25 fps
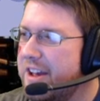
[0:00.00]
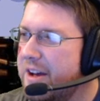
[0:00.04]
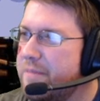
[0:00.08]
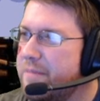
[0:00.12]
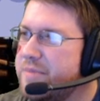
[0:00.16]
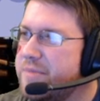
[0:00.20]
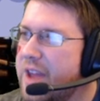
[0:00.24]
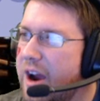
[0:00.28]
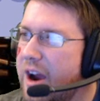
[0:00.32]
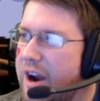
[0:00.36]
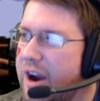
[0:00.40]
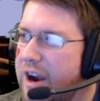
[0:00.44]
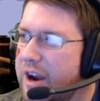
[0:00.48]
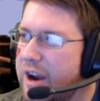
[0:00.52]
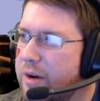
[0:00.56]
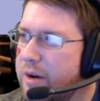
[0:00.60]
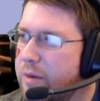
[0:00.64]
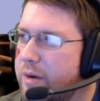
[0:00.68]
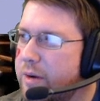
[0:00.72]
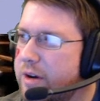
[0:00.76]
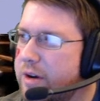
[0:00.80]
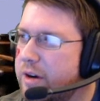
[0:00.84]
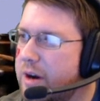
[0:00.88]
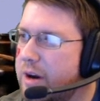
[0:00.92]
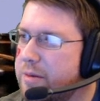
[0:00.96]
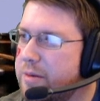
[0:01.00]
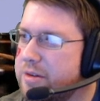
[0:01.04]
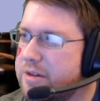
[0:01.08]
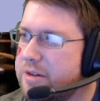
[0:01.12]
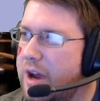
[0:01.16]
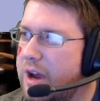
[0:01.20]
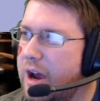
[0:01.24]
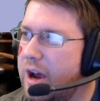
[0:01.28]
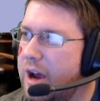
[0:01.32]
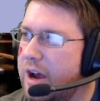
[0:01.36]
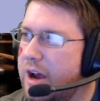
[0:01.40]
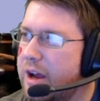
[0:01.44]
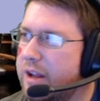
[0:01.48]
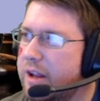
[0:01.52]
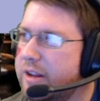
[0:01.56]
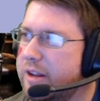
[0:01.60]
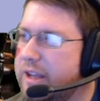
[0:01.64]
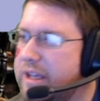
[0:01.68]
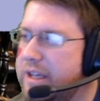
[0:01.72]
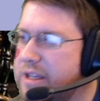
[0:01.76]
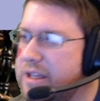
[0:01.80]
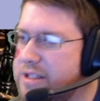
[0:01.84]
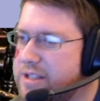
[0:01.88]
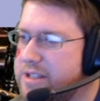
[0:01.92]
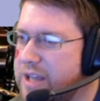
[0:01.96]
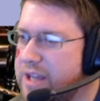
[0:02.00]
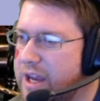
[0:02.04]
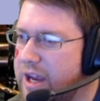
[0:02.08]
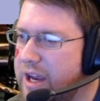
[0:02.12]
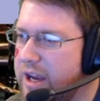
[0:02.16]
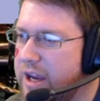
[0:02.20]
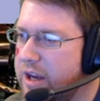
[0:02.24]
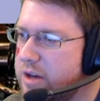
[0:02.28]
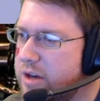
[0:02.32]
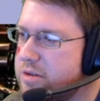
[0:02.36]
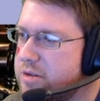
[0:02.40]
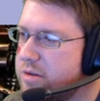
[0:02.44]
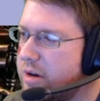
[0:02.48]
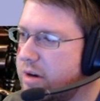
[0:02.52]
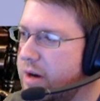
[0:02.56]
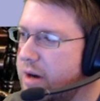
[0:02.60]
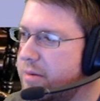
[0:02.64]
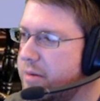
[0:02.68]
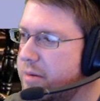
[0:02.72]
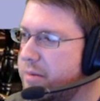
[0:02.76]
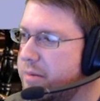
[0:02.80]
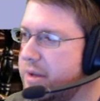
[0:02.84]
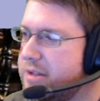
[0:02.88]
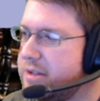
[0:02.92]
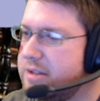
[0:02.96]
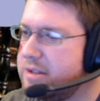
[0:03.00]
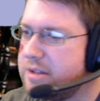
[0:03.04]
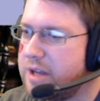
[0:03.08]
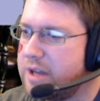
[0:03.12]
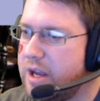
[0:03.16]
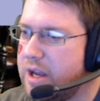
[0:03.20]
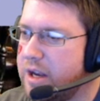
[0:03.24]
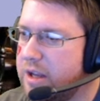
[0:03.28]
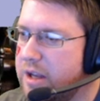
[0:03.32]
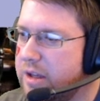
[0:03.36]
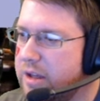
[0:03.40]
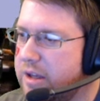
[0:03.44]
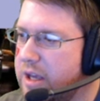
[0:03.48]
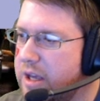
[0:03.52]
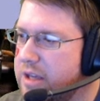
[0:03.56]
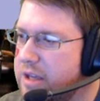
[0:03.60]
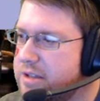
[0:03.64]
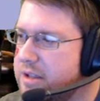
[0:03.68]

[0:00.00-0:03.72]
Alright, well, your grandma's leaky sage. Your grandma Betsy's got a case